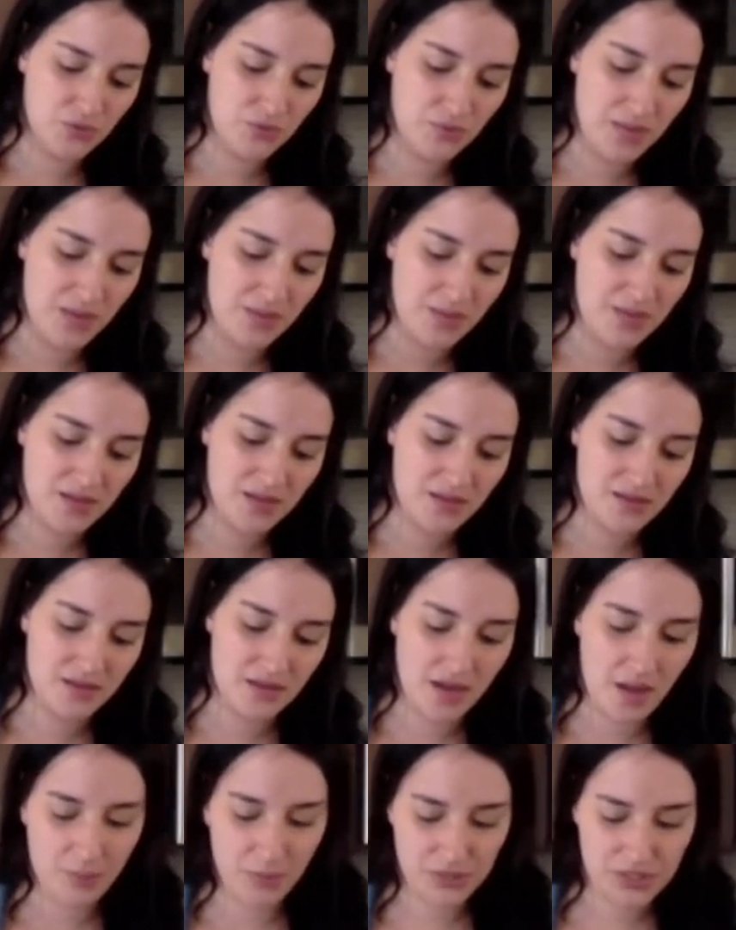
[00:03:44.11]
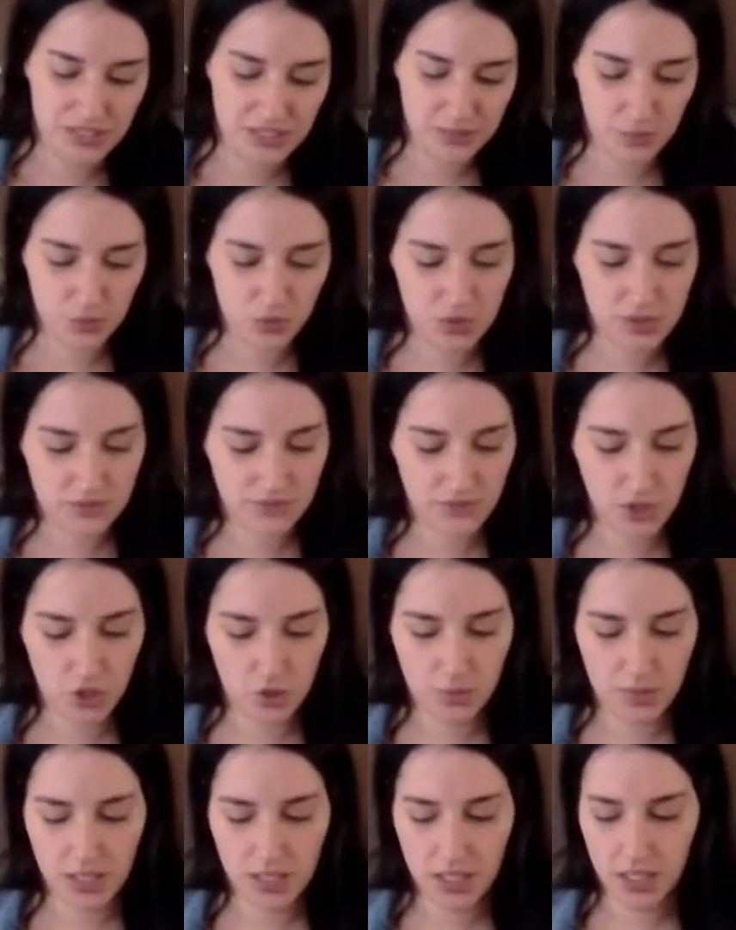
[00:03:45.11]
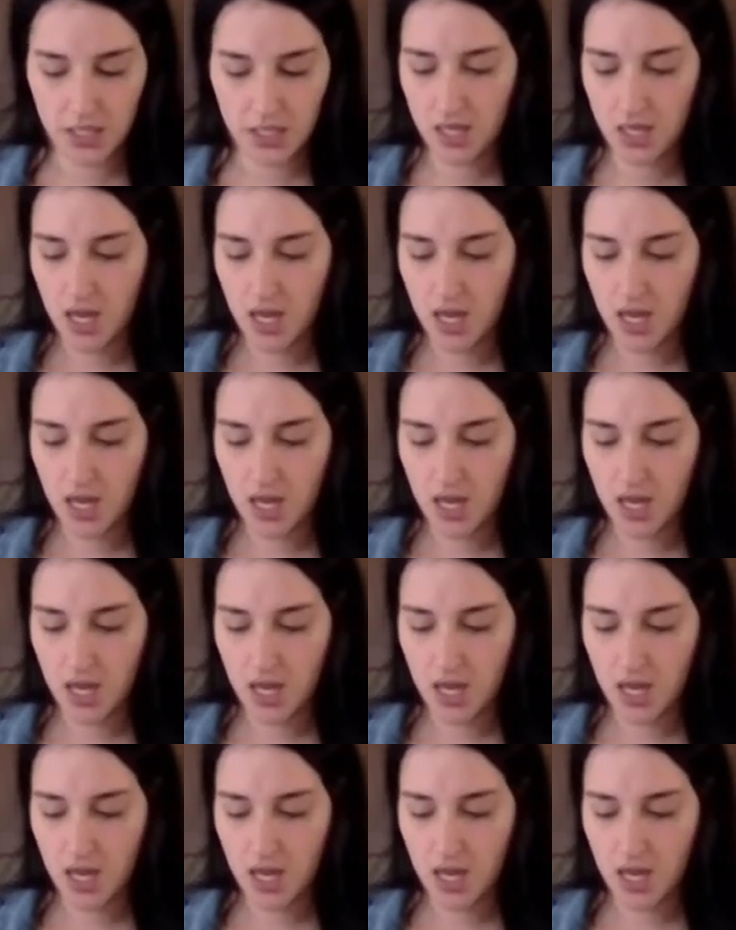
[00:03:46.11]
maybe a couple teaspoons of cumin,